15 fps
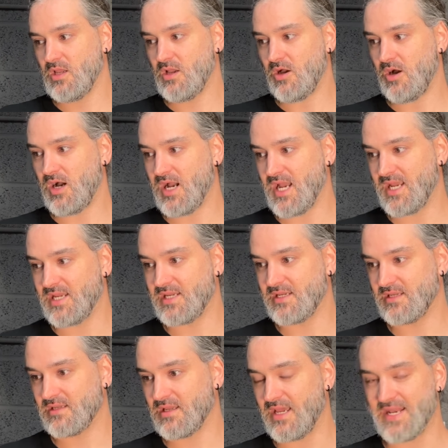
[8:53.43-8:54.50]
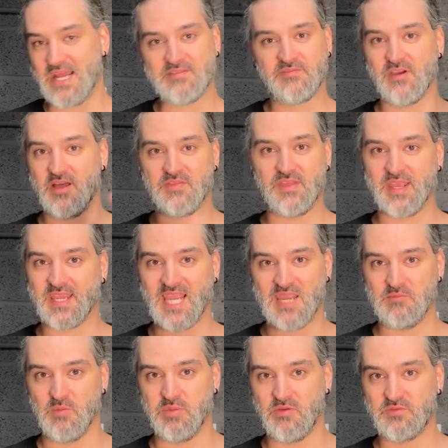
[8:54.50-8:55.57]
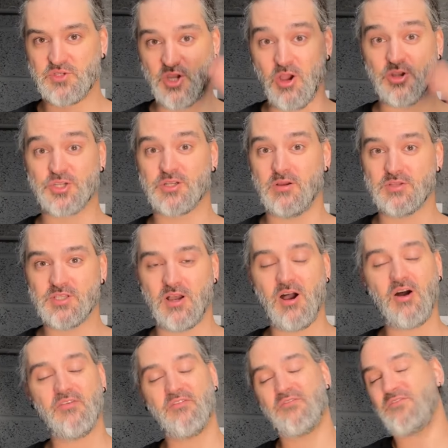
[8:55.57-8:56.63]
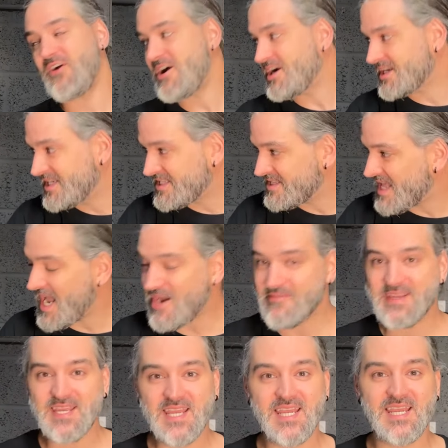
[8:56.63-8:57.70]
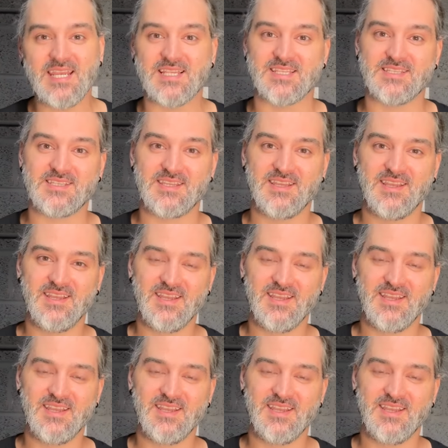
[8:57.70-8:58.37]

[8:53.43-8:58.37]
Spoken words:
An advert thing came up of Josh and I was like, oh, fucking, there he is.